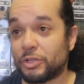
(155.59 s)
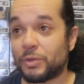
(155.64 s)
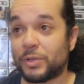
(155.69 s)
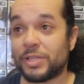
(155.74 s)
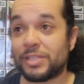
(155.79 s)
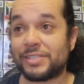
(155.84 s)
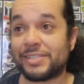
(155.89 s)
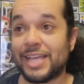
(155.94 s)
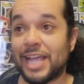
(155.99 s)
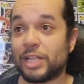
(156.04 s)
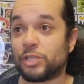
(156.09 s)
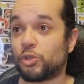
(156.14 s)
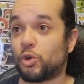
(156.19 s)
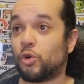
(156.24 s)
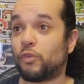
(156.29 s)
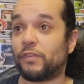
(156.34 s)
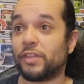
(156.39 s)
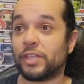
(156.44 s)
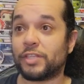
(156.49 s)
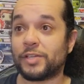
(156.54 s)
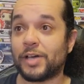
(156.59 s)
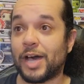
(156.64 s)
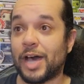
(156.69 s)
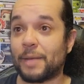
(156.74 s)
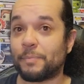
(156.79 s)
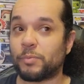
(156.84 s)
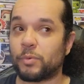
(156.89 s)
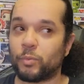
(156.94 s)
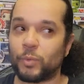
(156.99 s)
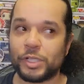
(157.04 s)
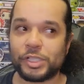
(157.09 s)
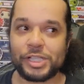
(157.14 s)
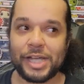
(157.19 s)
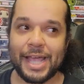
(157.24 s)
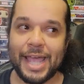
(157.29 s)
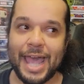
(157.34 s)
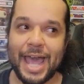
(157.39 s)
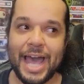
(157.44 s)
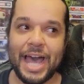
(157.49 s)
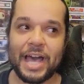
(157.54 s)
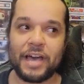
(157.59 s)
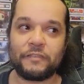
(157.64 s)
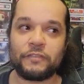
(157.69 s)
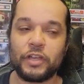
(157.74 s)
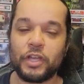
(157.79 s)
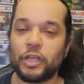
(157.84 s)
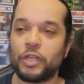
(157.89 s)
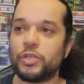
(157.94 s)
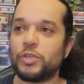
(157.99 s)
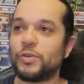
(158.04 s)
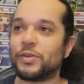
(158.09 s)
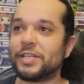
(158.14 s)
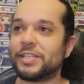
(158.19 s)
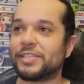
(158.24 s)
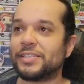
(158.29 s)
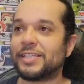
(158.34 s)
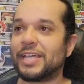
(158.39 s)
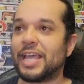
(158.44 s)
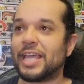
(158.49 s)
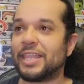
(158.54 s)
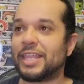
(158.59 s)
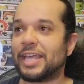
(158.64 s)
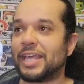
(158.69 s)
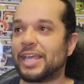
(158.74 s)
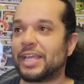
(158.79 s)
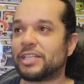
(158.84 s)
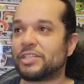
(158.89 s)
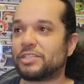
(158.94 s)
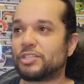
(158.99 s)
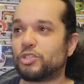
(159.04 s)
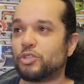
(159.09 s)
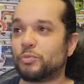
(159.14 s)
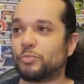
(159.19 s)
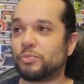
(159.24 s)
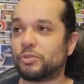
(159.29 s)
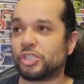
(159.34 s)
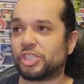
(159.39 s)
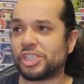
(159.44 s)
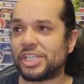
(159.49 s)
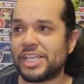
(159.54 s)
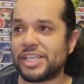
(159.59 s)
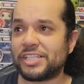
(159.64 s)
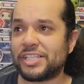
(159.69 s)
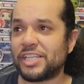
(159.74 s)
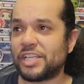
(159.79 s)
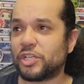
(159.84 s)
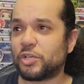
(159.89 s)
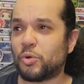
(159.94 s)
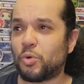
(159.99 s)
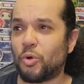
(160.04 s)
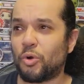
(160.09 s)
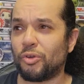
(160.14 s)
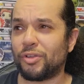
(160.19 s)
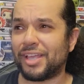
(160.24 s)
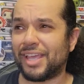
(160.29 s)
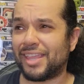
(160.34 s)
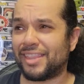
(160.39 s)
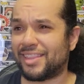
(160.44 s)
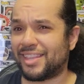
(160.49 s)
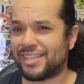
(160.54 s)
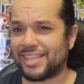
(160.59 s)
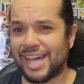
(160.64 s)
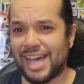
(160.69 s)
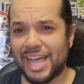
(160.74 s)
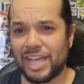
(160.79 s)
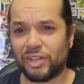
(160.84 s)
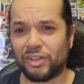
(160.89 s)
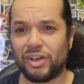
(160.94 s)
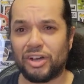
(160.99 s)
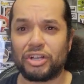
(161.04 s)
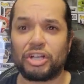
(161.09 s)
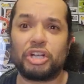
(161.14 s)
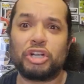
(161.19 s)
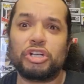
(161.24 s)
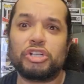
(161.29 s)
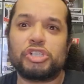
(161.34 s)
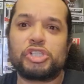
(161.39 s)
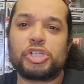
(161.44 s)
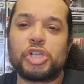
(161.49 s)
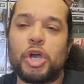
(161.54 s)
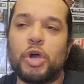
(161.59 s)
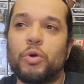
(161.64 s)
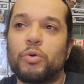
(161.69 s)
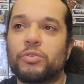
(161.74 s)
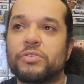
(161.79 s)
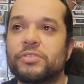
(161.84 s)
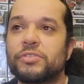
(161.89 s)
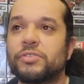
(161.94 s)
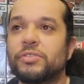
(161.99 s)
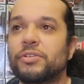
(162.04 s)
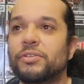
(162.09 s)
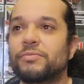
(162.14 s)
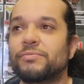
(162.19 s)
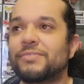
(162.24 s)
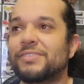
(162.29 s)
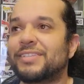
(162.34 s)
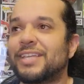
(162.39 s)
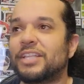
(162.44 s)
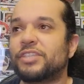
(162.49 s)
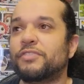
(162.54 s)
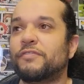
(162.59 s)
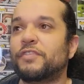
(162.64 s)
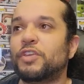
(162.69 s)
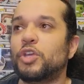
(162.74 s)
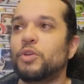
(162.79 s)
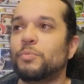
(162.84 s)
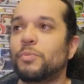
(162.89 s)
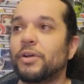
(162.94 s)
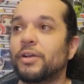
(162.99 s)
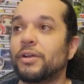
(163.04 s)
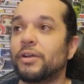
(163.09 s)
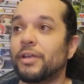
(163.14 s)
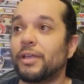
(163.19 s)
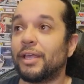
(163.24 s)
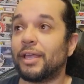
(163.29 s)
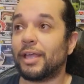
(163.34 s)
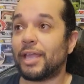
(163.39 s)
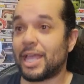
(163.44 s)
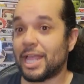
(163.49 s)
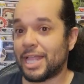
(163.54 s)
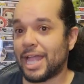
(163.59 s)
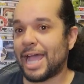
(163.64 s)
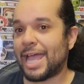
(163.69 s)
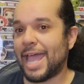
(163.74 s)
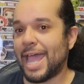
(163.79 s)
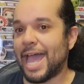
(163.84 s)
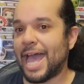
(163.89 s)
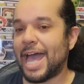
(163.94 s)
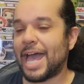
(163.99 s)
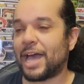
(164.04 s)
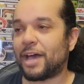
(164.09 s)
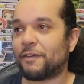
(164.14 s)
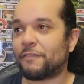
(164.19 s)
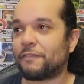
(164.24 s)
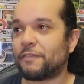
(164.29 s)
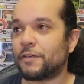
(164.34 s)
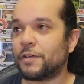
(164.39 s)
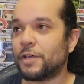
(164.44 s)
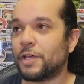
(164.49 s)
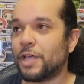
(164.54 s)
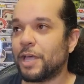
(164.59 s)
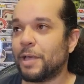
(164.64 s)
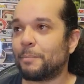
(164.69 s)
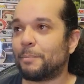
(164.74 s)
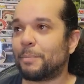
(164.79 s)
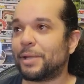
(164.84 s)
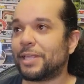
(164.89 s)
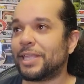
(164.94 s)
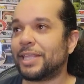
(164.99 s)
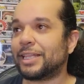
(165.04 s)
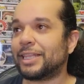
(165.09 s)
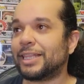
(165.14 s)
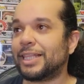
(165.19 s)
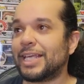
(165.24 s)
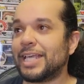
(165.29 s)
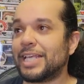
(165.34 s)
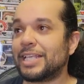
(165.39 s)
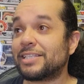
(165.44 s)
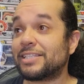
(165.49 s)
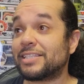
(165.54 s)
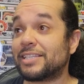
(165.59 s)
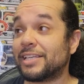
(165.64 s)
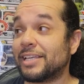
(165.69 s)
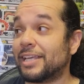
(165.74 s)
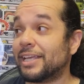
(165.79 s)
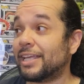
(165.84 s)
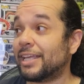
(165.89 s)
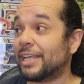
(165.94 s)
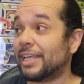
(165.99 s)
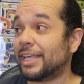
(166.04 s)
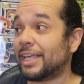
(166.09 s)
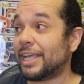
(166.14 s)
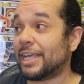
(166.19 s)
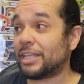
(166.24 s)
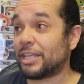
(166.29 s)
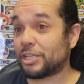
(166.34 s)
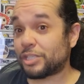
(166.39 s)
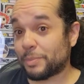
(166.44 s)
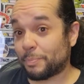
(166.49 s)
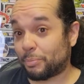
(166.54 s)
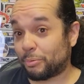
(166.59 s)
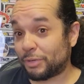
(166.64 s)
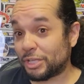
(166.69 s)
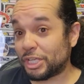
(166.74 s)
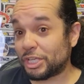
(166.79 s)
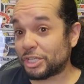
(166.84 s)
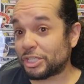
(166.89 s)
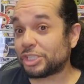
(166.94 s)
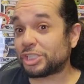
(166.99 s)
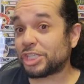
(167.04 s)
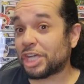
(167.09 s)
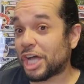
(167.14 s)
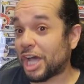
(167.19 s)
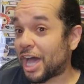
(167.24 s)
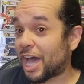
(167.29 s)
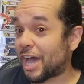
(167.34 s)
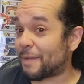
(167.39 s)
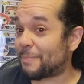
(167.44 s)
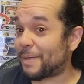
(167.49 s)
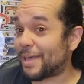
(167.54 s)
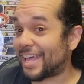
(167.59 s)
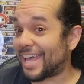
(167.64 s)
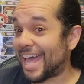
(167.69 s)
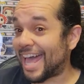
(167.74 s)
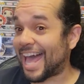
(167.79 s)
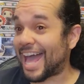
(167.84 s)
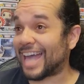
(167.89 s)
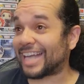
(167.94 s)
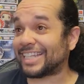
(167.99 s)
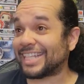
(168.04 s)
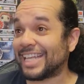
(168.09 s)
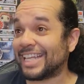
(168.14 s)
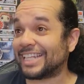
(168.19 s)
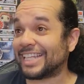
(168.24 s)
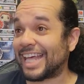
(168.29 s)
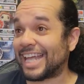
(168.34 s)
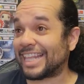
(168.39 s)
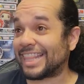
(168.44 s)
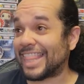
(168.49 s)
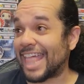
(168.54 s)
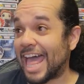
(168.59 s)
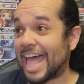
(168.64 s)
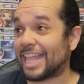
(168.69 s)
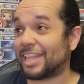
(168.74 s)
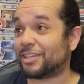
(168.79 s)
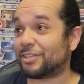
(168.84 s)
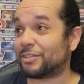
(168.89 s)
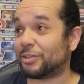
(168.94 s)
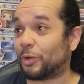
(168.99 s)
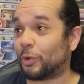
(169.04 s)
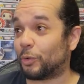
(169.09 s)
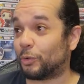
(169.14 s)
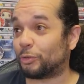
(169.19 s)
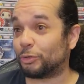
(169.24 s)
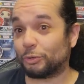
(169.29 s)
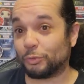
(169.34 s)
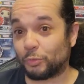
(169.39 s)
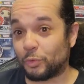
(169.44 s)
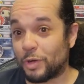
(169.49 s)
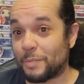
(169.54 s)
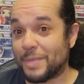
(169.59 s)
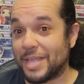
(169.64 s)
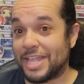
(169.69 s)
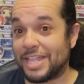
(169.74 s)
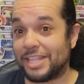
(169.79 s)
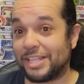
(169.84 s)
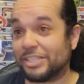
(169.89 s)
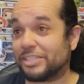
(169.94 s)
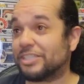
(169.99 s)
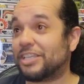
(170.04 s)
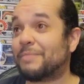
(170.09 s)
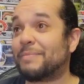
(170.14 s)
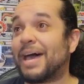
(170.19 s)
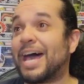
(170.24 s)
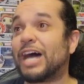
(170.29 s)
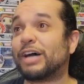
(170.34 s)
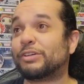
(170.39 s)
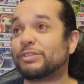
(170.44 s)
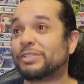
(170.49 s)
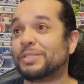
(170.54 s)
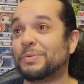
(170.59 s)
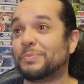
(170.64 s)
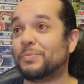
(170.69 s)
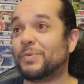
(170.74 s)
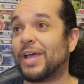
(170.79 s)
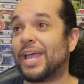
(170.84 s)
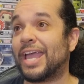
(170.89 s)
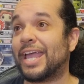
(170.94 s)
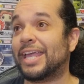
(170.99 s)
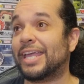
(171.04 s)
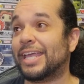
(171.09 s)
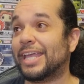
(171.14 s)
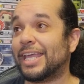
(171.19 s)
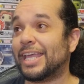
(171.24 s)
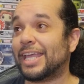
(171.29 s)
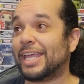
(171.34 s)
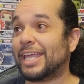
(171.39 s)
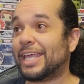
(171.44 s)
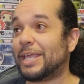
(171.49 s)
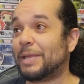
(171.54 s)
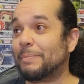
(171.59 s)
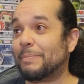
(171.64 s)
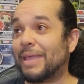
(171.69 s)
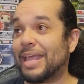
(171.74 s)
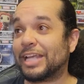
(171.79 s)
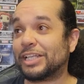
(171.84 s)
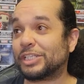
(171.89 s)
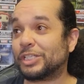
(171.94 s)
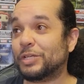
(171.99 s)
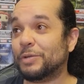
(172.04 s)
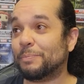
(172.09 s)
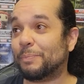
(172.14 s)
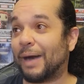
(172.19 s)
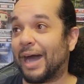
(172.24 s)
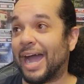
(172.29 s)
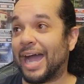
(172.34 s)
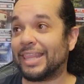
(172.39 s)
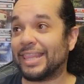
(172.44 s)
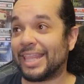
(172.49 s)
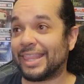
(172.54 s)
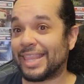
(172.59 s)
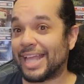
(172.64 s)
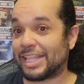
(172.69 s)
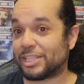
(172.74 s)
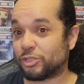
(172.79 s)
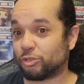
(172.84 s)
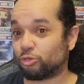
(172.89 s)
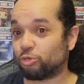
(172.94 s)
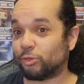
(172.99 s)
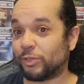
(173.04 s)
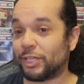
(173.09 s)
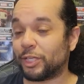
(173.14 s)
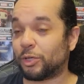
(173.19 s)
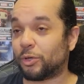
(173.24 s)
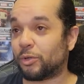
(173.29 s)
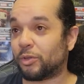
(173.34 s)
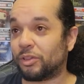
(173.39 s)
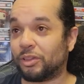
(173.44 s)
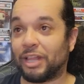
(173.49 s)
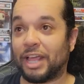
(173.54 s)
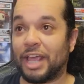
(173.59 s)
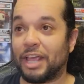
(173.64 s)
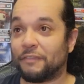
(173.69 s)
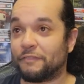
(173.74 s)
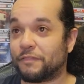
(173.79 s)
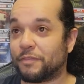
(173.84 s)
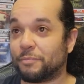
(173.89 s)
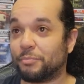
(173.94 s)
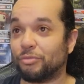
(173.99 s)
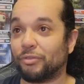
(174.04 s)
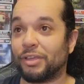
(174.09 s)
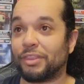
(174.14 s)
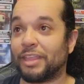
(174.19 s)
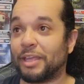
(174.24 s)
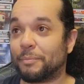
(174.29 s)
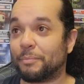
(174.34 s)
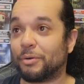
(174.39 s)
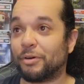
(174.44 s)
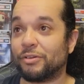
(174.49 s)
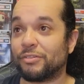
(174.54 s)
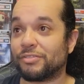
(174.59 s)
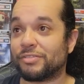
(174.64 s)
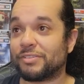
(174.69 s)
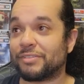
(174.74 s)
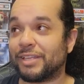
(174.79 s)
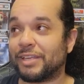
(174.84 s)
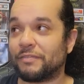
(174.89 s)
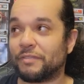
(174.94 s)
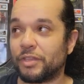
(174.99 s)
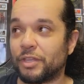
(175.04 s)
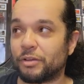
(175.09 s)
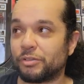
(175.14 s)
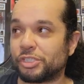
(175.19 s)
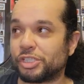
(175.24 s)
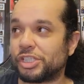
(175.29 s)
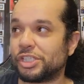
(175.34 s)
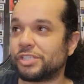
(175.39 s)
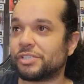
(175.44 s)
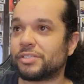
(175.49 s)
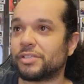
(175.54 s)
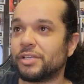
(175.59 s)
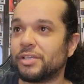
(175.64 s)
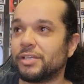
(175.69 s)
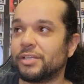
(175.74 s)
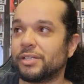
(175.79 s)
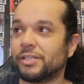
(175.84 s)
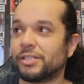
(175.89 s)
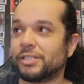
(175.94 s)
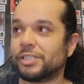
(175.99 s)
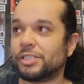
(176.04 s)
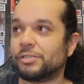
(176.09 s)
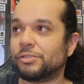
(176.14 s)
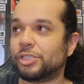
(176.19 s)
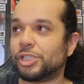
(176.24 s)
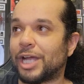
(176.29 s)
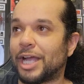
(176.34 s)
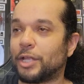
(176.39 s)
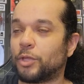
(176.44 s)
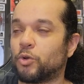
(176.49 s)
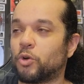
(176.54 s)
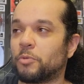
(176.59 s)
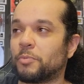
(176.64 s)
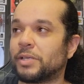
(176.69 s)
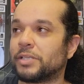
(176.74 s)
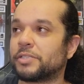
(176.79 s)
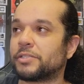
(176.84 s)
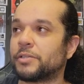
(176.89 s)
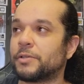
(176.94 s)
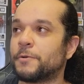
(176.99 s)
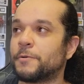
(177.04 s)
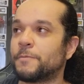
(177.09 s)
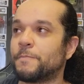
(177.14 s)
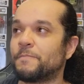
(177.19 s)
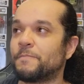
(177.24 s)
You can say it's over the top, which I have. You can say that it's super cheesy and corny. The dialogue, her jokes, her sense of humor. And I have. But at least he does a pretty good job acting like that older woman. Somehow, some way, he makes you buy that that's a real life breathing person, even though she's ginormous.